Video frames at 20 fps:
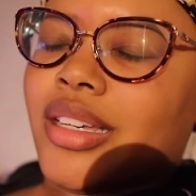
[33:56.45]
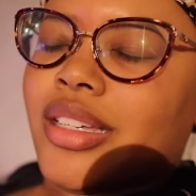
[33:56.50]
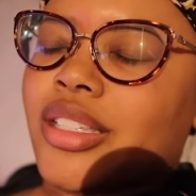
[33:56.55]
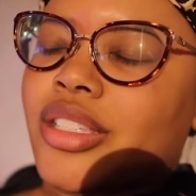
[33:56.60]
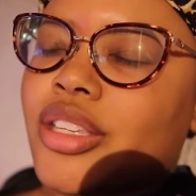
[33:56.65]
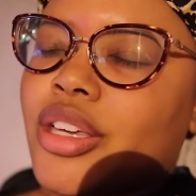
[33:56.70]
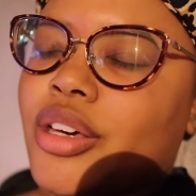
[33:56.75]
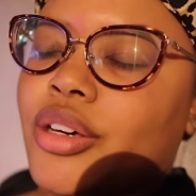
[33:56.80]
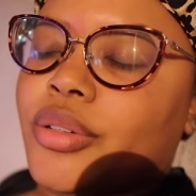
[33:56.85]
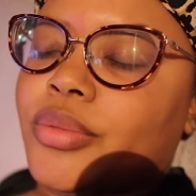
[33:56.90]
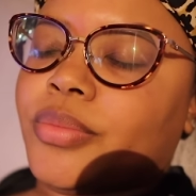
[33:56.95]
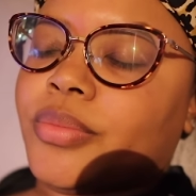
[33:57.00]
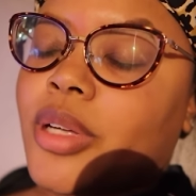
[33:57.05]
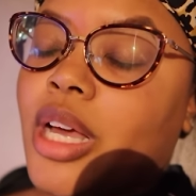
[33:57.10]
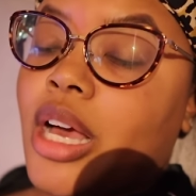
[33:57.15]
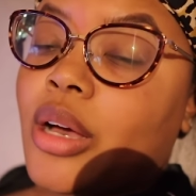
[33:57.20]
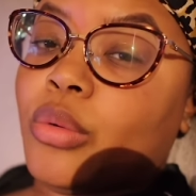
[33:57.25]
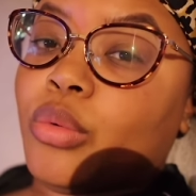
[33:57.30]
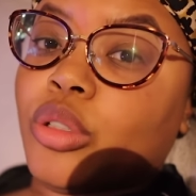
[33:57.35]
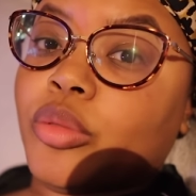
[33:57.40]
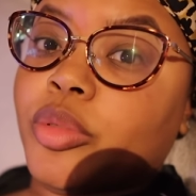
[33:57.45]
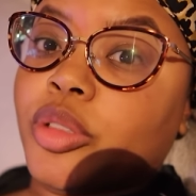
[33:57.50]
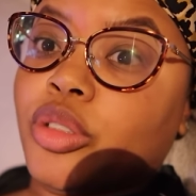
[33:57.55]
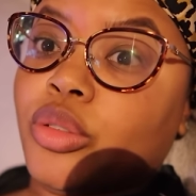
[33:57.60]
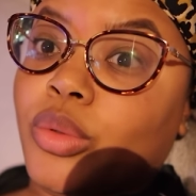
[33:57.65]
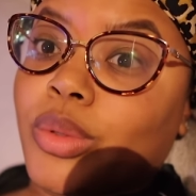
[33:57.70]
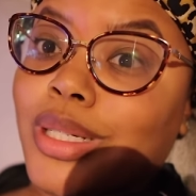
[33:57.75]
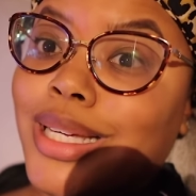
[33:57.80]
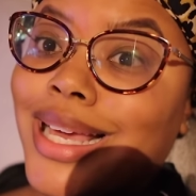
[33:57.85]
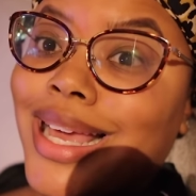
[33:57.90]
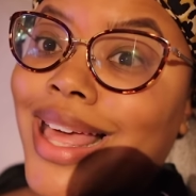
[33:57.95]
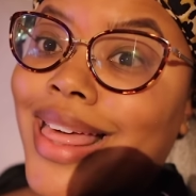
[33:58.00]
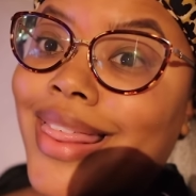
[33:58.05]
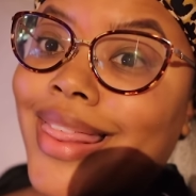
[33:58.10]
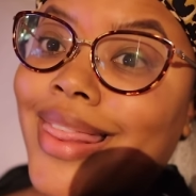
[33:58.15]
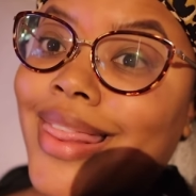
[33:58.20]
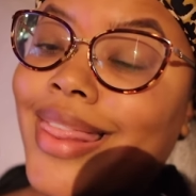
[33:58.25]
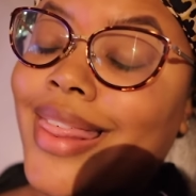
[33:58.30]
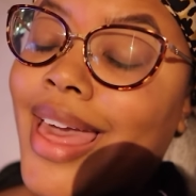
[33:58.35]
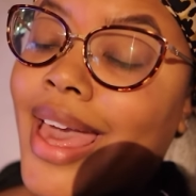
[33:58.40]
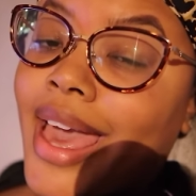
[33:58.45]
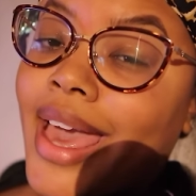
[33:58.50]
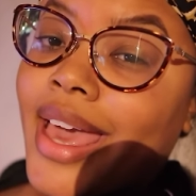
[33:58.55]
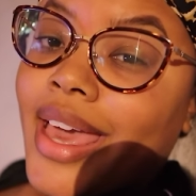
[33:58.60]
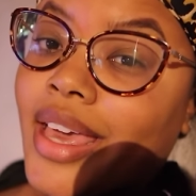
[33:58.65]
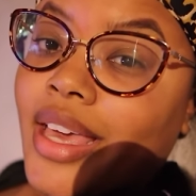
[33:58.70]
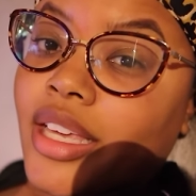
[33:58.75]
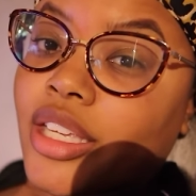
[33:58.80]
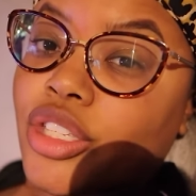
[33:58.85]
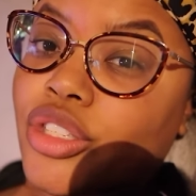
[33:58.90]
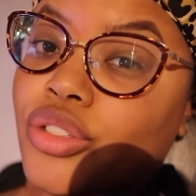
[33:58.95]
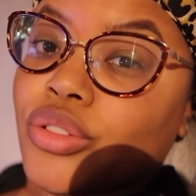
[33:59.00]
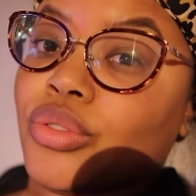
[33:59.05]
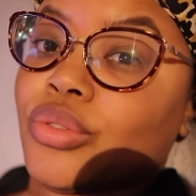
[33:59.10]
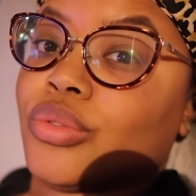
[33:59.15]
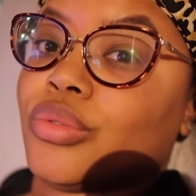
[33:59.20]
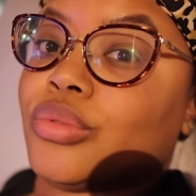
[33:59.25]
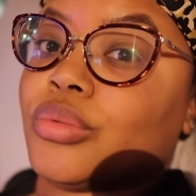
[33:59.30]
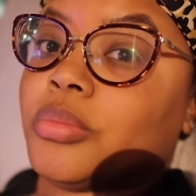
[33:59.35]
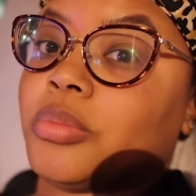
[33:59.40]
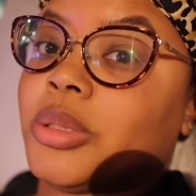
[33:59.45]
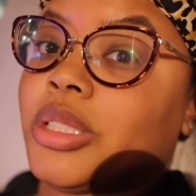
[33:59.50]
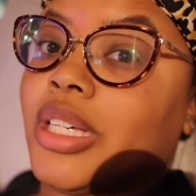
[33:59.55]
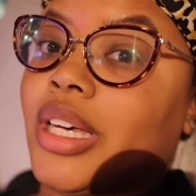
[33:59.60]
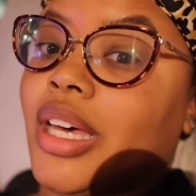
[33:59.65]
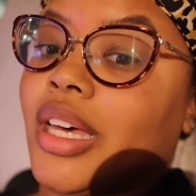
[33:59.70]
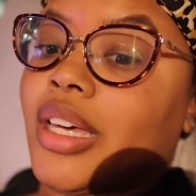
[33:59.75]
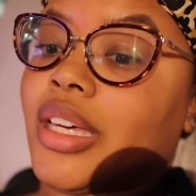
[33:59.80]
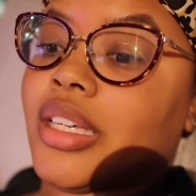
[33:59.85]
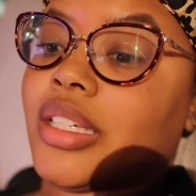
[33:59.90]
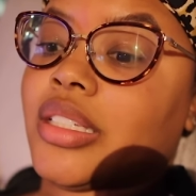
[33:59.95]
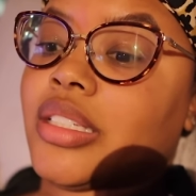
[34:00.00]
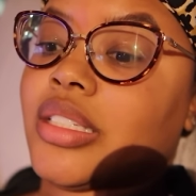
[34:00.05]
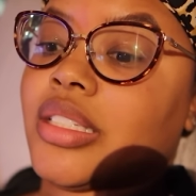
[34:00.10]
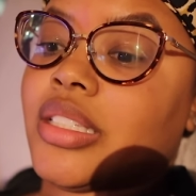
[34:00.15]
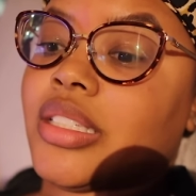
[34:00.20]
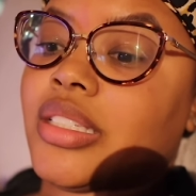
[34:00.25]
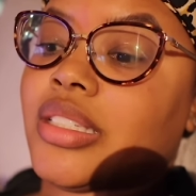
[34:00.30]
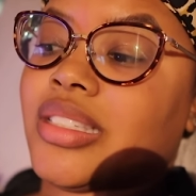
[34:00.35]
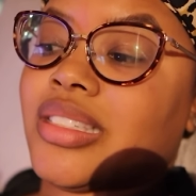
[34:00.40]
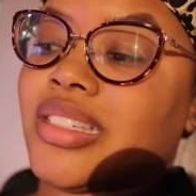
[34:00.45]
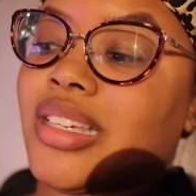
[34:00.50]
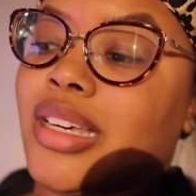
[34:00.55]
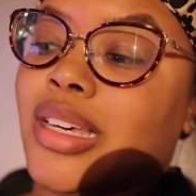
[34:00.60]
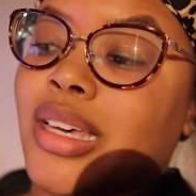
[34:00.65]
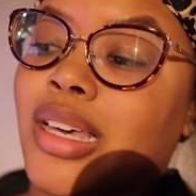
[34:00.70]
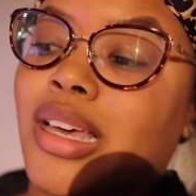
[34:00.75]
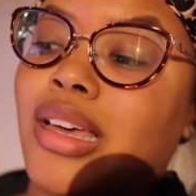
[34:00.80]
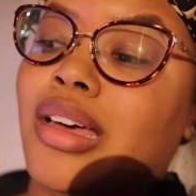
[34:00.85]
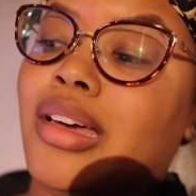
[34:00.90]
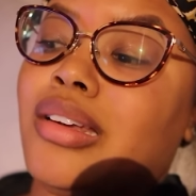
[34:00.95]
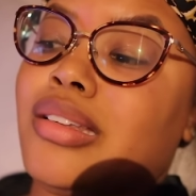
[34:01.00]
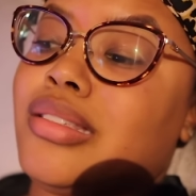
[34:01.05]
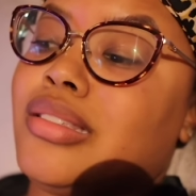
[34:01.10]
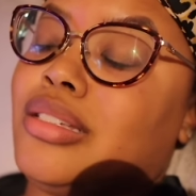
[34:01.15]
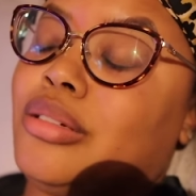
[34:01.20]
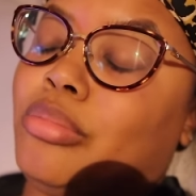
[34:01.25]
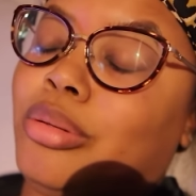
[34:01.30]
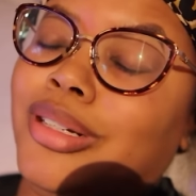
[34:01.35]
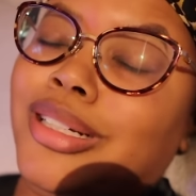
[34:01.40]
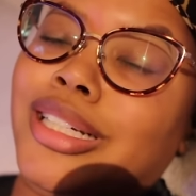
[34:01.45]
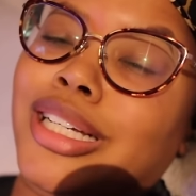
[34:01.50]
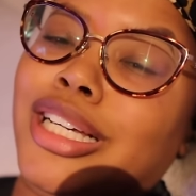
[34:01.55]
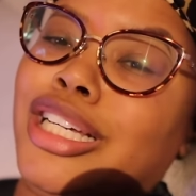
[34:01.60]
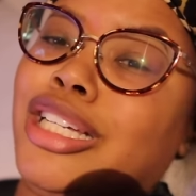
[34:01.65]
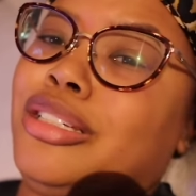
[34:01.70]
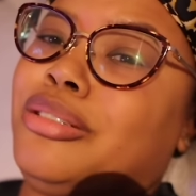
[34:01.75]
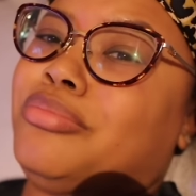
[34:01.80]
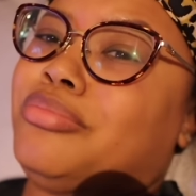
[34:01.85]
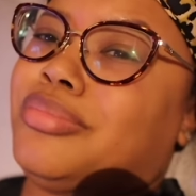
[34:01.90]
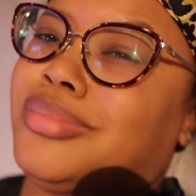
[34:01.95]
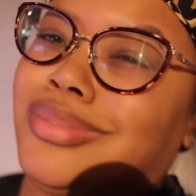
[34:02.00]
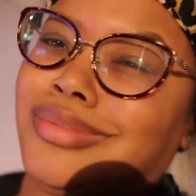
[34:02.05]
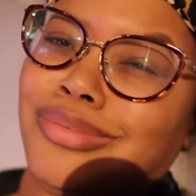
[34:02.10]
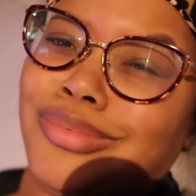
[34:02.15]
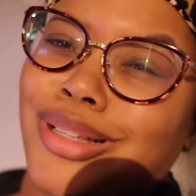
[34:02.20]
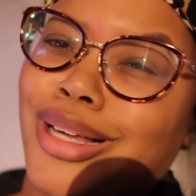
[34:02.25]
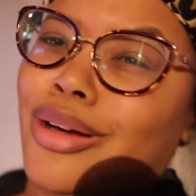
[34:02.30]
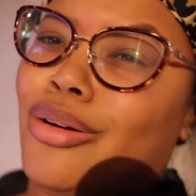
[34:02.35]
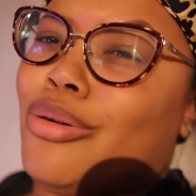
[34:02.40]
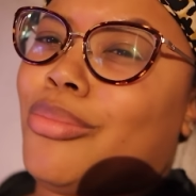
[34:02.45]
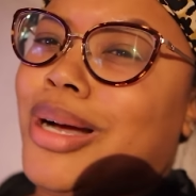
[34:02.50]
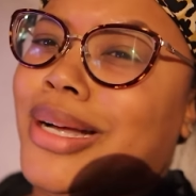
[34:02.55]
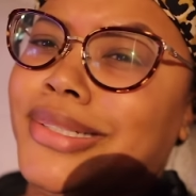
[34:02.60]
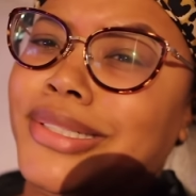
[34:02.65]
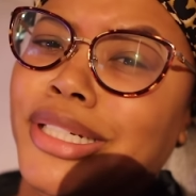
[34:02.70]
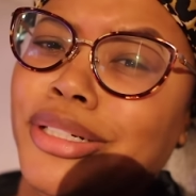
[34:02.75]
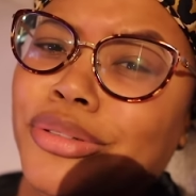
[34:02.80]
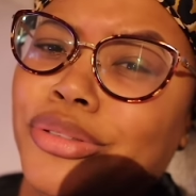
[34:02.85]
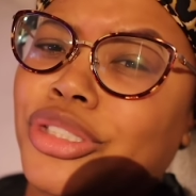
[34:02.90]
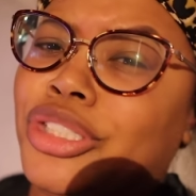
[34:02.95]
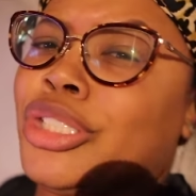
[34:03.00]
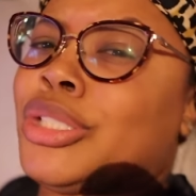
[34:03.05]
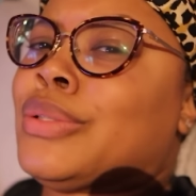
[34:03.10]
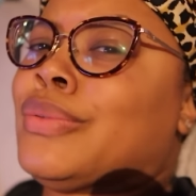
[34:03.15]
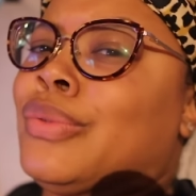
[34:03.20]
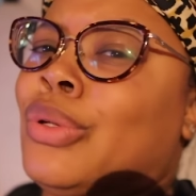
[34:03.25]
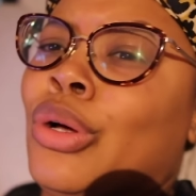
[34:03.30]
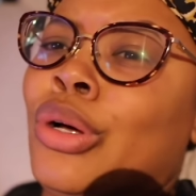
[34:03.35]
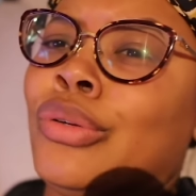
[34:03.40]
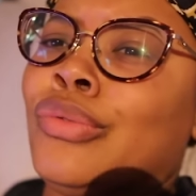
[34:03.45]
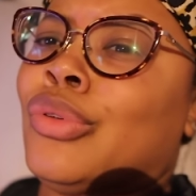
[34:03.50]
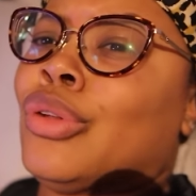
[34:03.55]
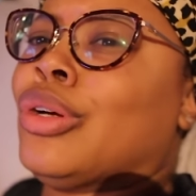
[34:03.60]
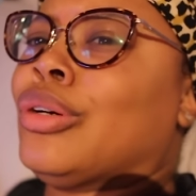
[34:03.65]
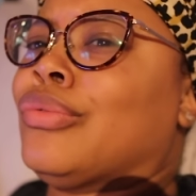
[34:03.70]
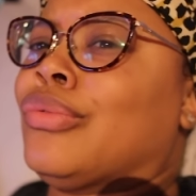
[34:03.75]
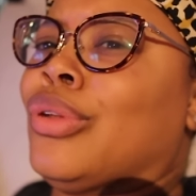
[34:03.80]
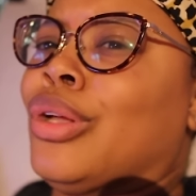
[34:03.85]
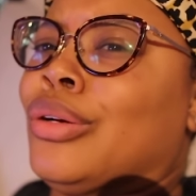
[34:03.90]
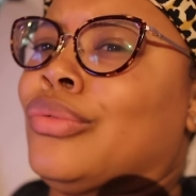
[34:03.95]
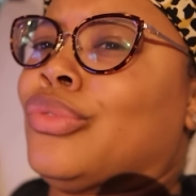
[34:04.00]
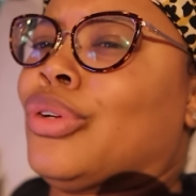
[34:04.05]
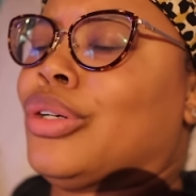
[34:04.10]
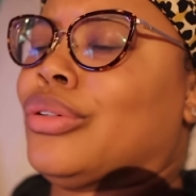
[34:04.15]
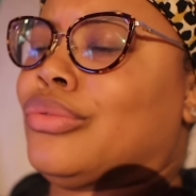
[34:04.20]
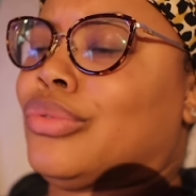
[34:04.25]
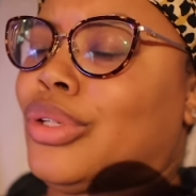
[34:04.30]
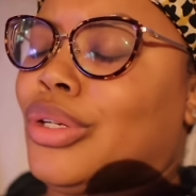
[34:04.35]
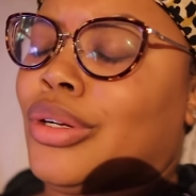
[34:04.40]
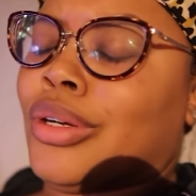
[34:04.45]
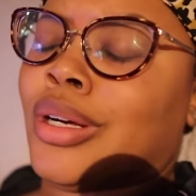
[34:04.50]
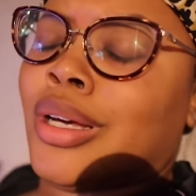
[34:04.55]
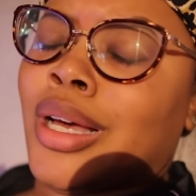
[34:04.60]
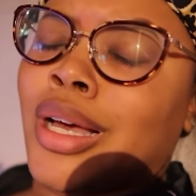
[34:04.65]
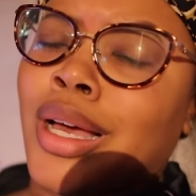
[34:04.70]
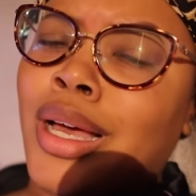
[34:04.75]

So I will be doing that soon because I just need to break up. Like on my channel is just vlog, vlog, vlog, vlog, vlog.